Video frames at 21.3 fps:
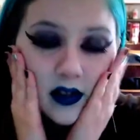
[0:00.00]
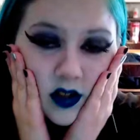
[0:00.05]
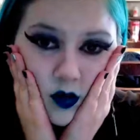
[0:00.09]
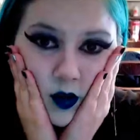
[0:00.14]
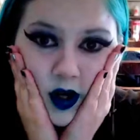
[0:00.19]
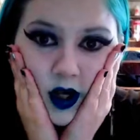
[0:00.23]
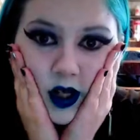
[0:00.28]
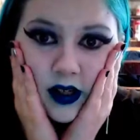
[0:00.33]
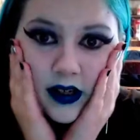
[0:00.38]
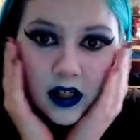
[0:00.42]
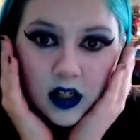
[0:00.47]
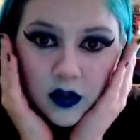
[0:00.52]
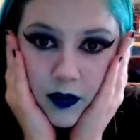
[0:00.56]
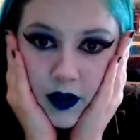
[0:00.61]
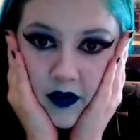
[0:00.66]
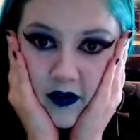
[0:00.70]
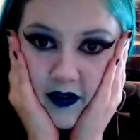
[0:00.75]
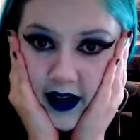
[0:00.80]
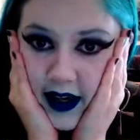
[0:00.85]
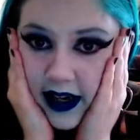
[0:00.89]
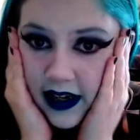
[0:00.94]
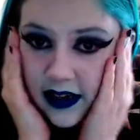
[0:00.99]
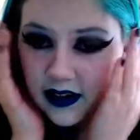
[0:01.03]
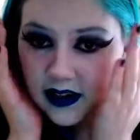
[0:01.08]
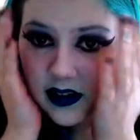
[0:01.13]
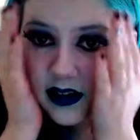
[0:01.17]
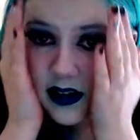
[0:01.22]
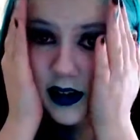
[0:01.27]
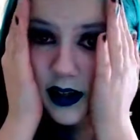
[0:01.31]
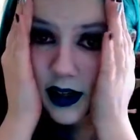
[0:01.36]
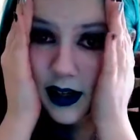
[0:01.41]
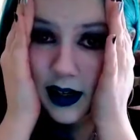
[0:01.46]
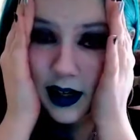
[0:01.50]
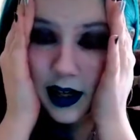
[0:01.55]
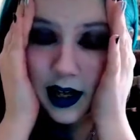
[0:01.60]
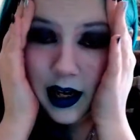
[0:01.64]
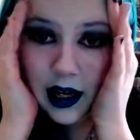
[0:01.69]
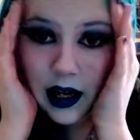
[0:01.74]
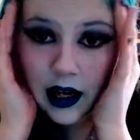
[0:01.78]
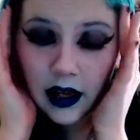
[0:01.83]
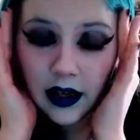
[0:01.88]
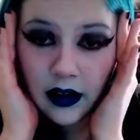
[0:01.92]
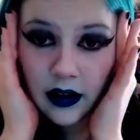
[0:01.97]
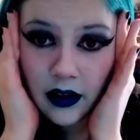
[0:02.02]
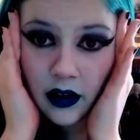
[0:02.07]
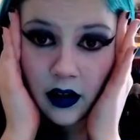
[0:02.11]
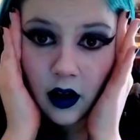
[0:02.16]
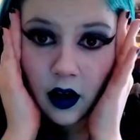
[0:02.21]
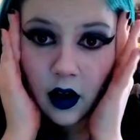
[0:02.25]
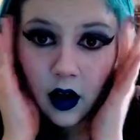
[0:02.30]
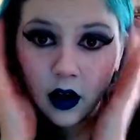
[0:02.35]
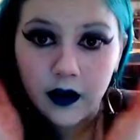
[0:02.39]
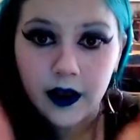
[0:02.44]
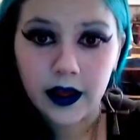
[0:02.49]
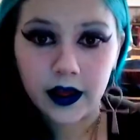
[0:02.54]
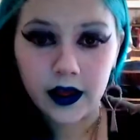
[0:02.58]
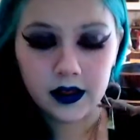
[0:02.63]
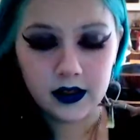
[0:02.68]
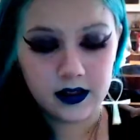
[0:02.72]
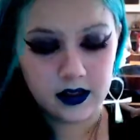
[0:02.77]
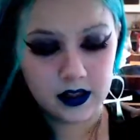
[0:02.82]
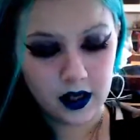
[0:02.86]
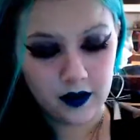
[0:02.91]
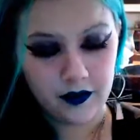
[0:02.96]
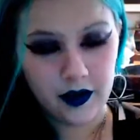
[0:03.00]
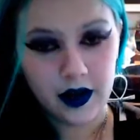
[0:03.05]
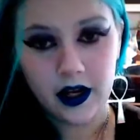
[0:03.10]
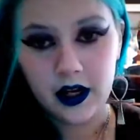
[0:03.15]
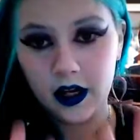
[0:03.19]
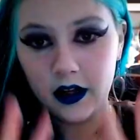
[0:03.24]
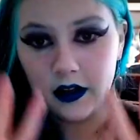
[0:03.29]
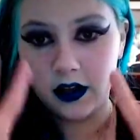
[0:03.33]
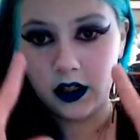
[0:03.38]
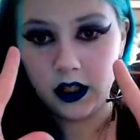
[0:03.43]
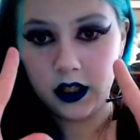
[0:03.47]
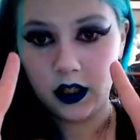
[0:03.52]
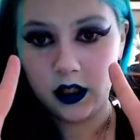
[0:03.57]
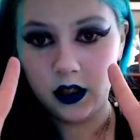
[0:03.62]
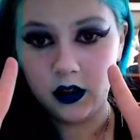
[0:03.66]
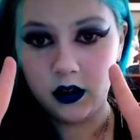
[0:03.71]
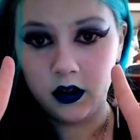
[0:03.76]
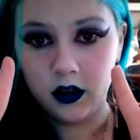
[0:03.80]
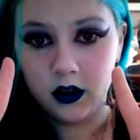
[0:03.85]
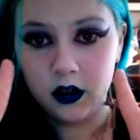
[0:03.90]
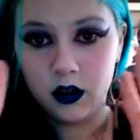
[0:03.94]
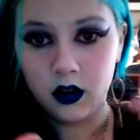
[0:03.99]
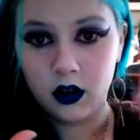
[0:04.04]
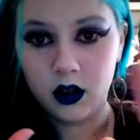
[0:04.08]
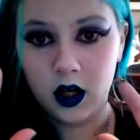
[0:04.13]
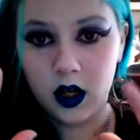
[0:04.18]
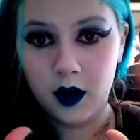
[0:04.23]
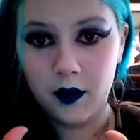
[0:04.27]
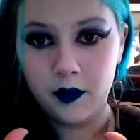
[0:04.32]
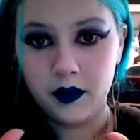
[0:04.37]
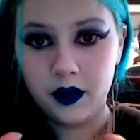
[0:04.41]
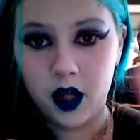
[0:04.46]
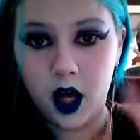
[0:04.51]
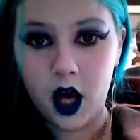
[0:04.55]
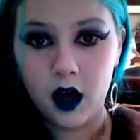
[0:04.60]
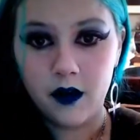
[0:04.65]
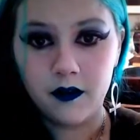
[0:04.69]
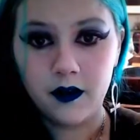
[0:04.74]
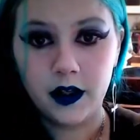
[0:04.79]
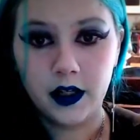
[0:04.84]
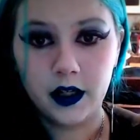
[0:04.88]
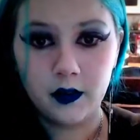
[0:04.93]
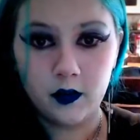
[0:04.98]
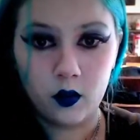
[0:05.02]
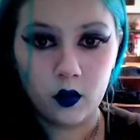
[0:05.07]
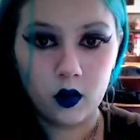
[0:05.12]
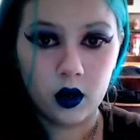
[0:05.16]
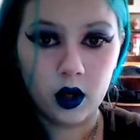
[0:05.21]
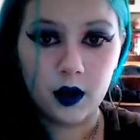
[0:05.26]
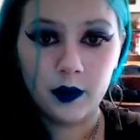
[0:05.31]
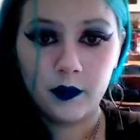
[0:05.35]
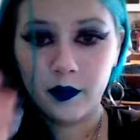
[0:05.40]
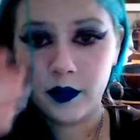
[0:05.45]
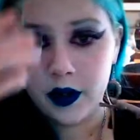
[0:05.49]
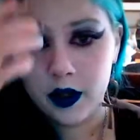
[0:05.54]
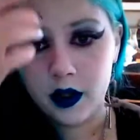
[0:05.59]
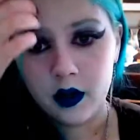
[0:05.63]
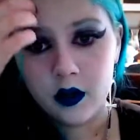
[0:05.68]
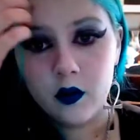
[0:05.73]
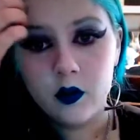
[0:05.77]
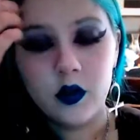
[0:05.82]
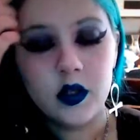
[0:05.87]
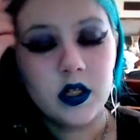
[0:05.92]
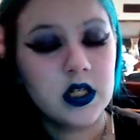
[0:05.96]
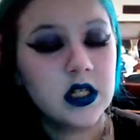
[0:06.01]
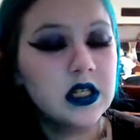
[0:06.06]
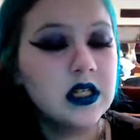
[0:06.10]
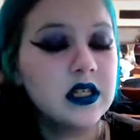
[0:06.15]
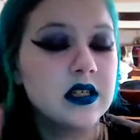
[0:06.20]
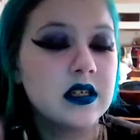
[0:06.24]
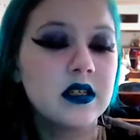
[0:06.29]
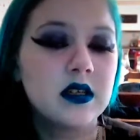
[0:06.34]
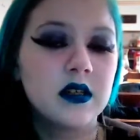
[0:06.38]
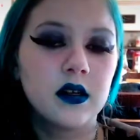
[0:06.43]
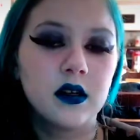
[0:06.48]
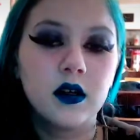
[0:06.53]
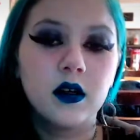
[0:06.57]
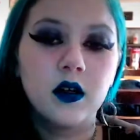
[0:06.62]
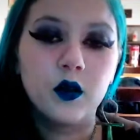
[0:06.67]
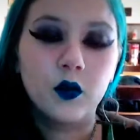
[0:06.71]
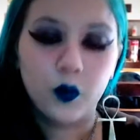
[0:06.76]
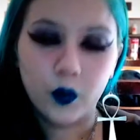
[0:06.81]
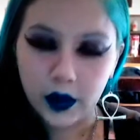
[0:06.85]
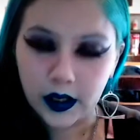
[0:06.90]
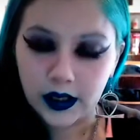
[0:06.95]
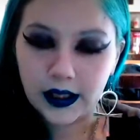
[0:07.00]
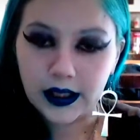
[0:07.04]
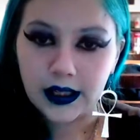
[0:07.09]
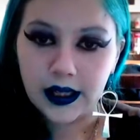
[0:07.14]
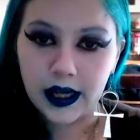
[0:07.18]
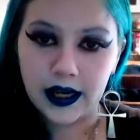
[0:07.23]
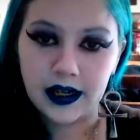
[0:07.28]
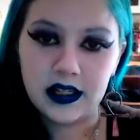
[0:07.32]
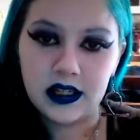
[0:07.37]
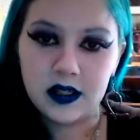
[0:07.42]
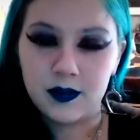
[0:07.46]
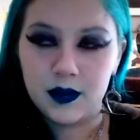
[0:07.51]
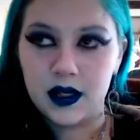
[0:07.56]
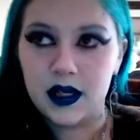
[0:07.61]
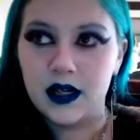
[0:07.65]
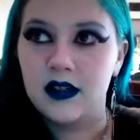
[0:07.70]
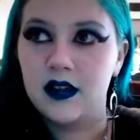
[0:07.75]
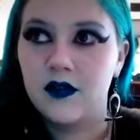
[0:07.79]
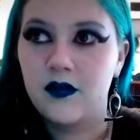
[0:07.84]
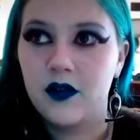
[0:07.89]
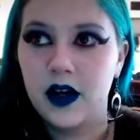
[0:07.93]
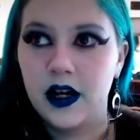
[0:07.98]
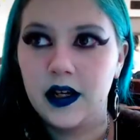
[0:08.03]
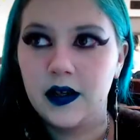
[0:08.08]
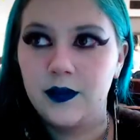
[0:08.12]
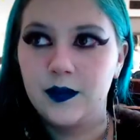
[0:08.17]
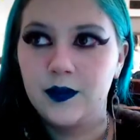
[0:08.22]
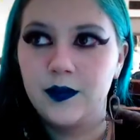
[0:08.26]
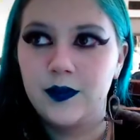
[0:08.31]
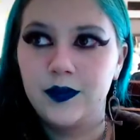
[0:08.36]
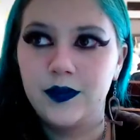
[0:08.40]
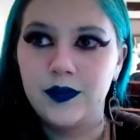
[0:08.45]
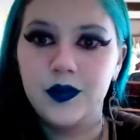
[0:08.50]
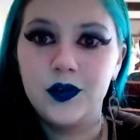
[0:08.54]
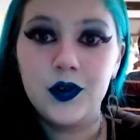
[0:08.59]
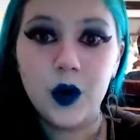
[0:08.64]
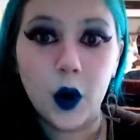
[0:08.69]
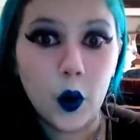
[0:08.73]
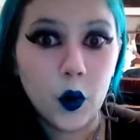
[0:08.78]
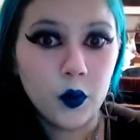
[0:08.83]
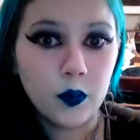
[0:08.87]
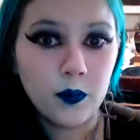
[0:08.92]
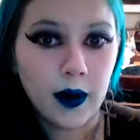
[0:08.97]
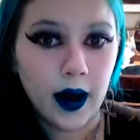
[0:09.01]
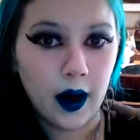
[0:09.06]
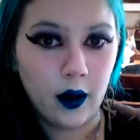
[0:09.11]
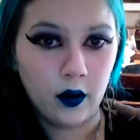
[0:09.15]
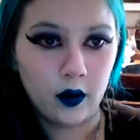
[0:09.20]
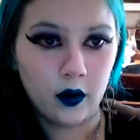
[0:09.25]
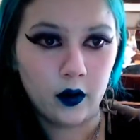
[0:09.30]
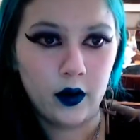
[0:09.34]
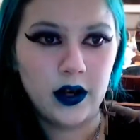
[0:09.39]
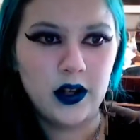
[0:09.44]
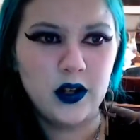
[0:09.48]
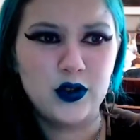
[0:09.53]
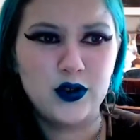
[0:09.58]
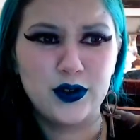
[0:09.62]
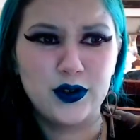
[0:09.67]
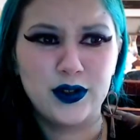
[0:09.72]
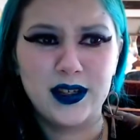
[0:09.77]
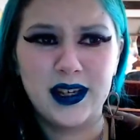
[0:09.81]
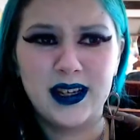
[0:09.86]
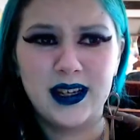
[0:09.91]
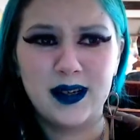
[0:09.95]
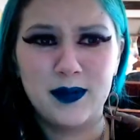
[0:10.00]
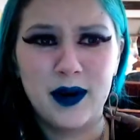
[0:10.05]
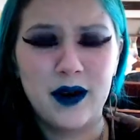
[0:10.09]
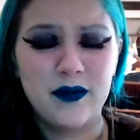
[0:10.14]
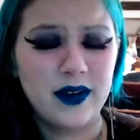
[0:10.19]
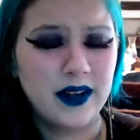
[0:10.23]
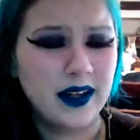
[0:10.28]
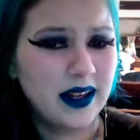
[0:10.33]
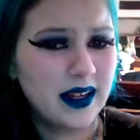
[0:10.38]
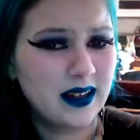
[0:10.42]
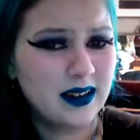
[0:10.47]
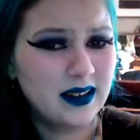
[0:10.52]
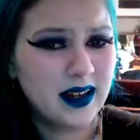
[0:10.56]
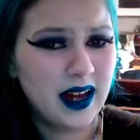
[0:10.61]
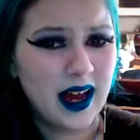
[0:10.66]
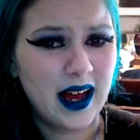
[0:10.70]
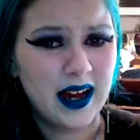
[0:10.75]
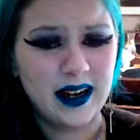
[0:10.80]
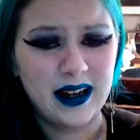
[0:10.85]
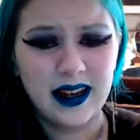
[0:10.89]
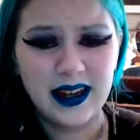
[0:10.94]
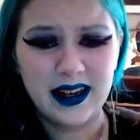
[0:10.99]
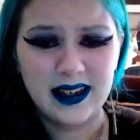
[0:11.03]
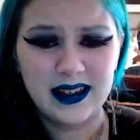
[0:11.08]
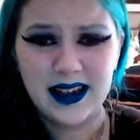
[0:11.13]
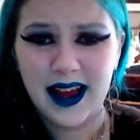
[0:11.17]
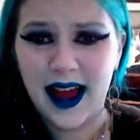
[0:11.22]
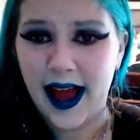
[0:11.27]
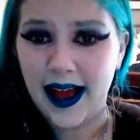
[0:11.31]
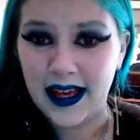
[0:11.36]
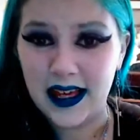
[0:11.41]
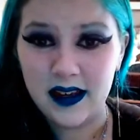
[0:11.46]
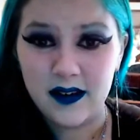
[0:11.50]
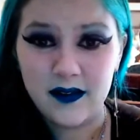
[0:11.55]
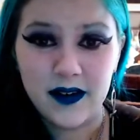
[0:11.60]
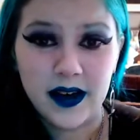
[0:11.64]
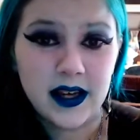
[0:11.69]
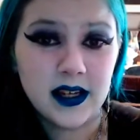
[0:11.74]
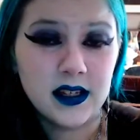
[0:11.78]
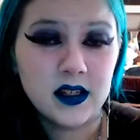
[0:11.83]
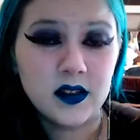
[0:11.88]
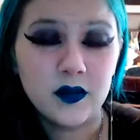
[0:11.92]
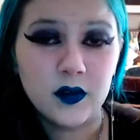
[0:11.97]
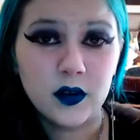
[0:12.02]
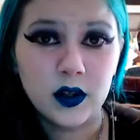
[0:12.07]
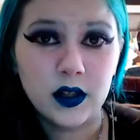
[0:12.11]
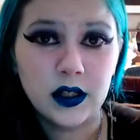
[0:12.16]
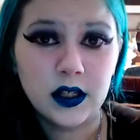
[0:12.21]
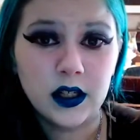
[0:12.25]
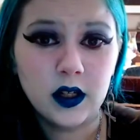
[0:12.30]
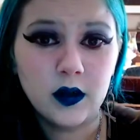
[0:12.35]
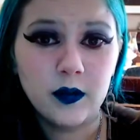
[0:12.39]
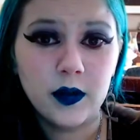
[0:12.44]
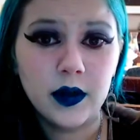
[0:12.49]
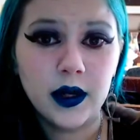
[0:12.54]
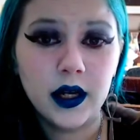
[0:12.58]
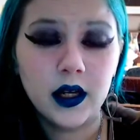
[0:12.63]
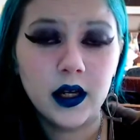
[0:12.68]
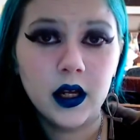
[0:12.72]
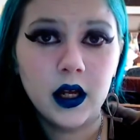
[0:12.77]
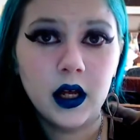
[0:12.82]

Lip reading: So I can touch my face and all that good stuff and nothing comes off anymore, which is really nice, because if I don't powder, I usually end up having like kind of like a tacky face for a little bit,